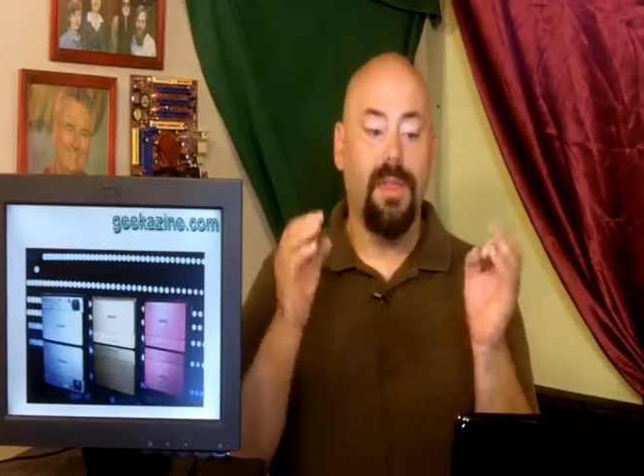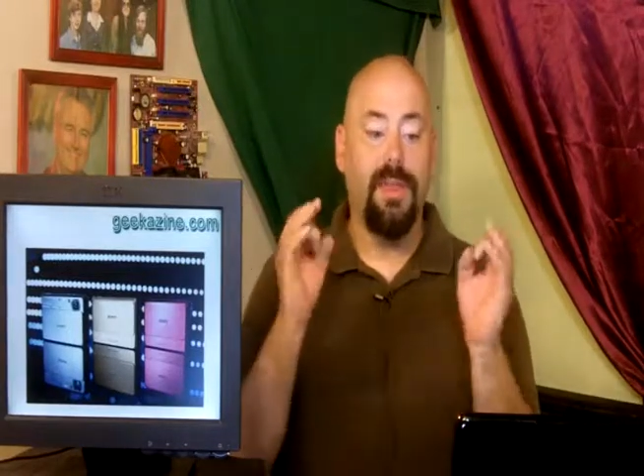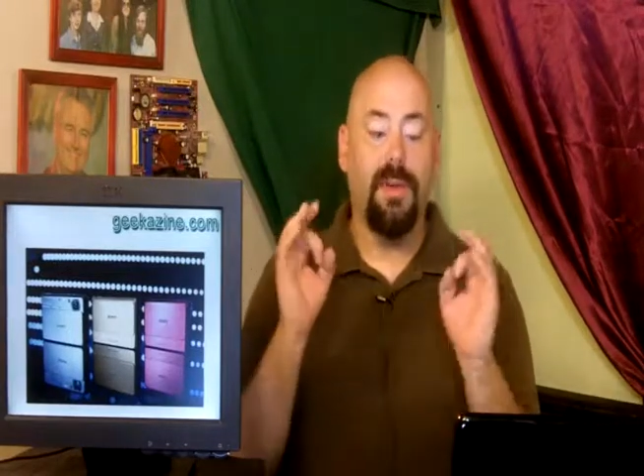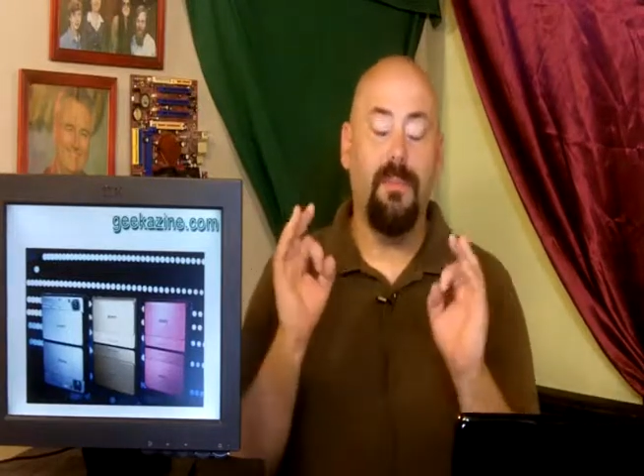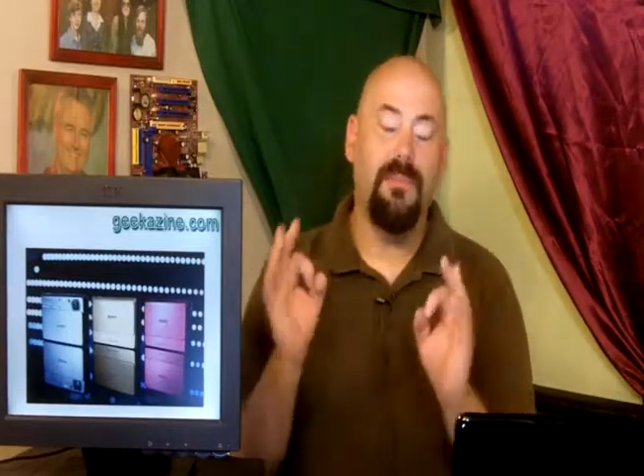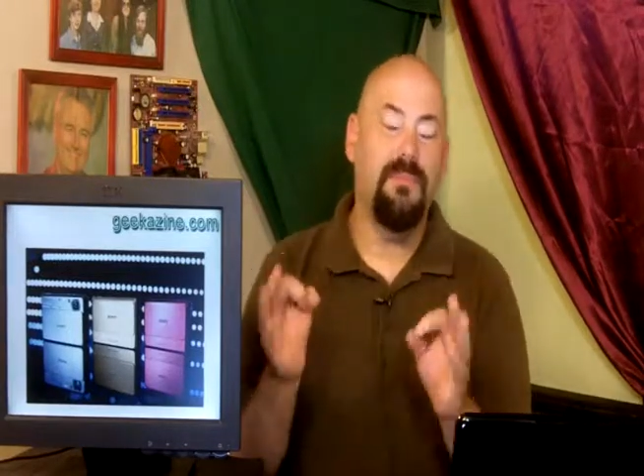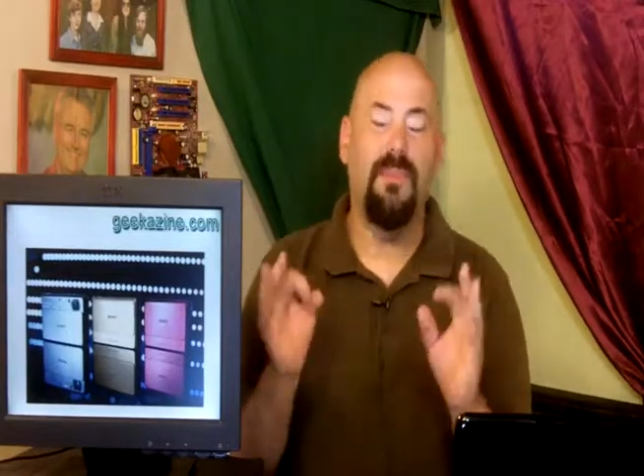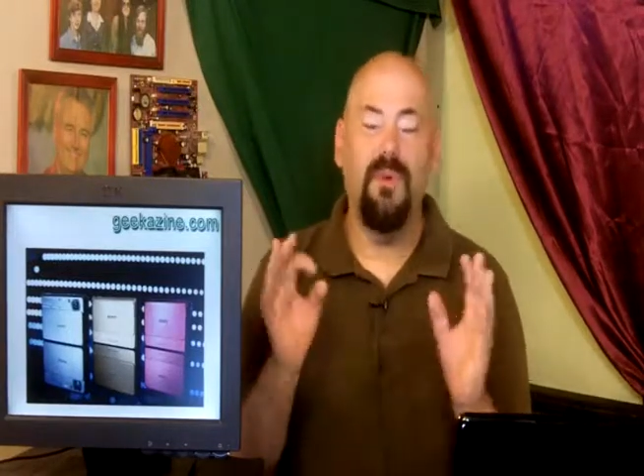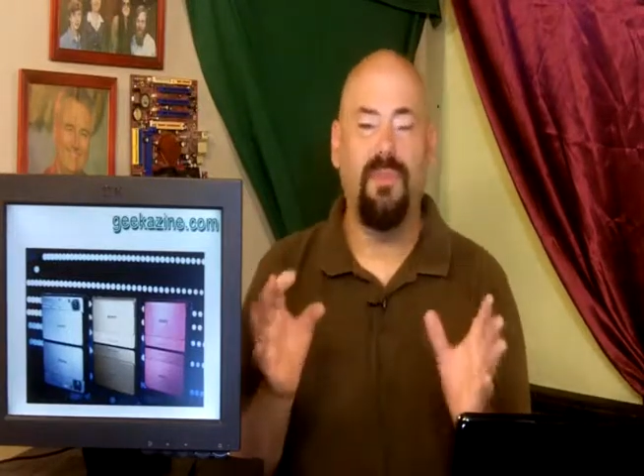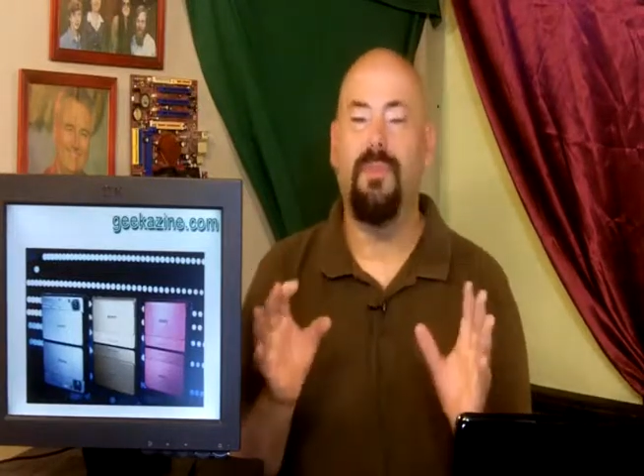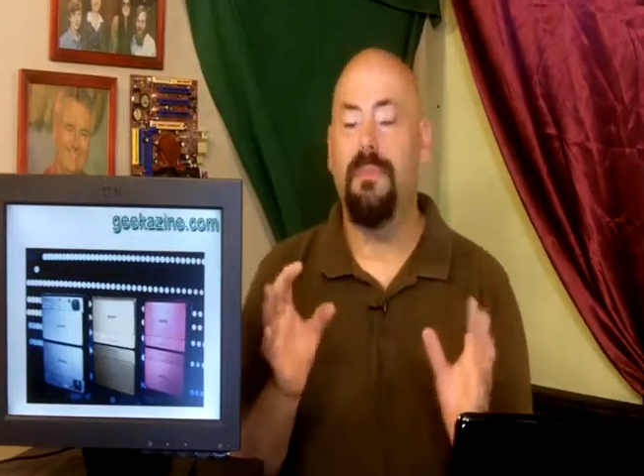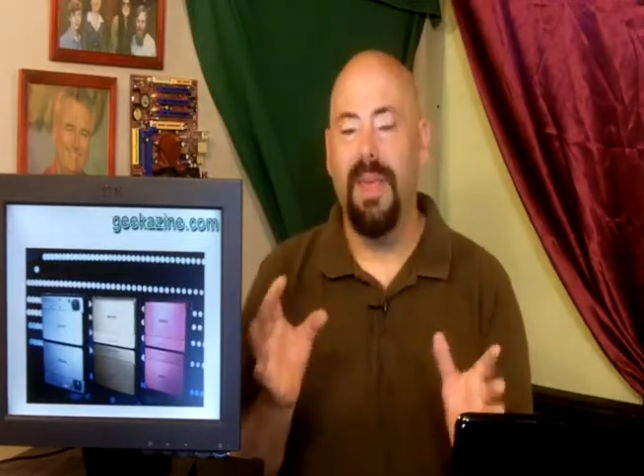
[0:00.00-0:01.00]
The
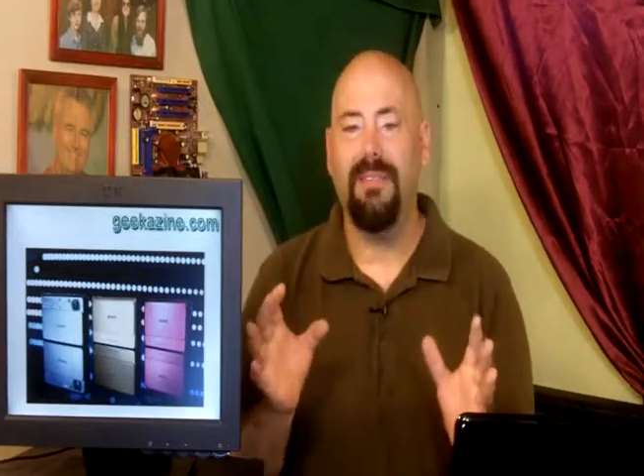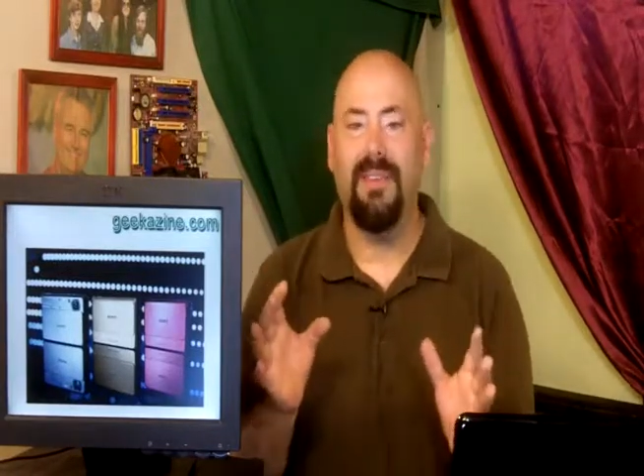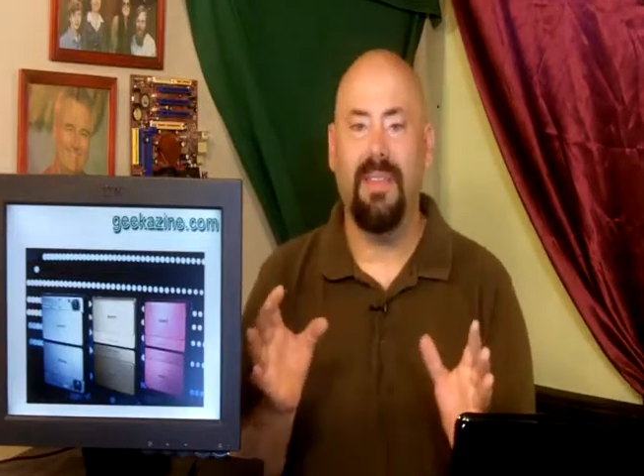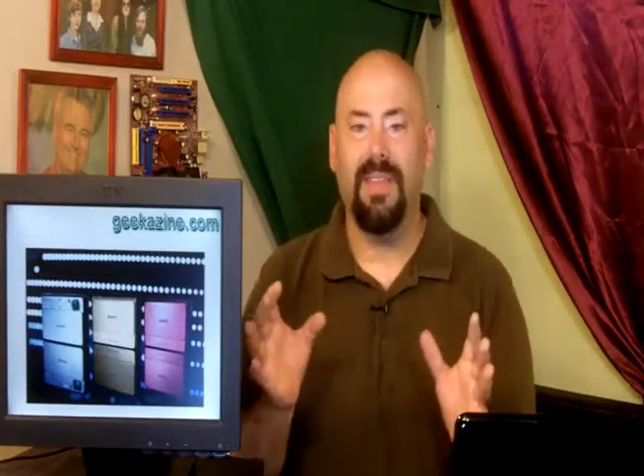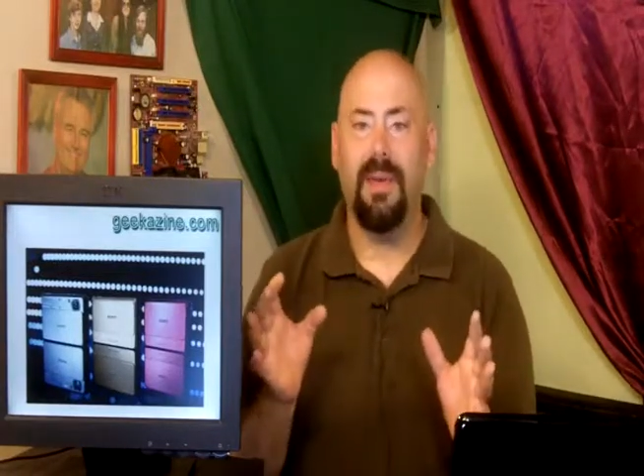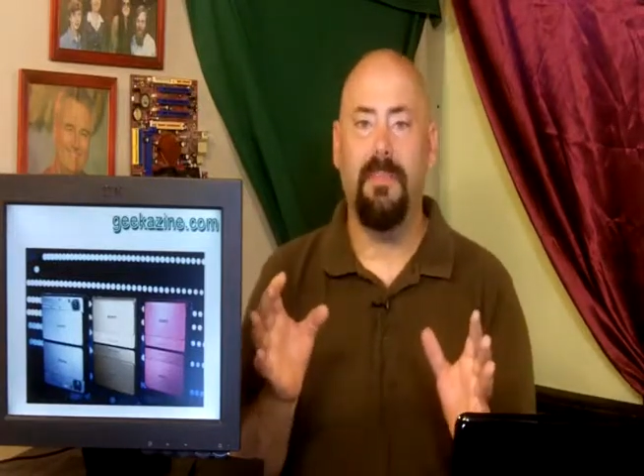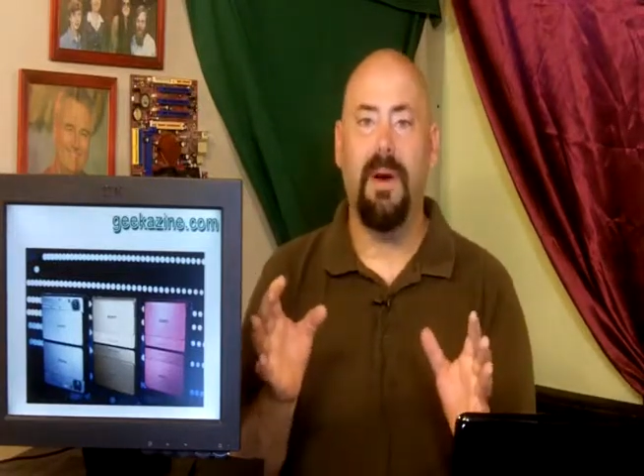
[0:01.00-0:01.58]
most amazing thing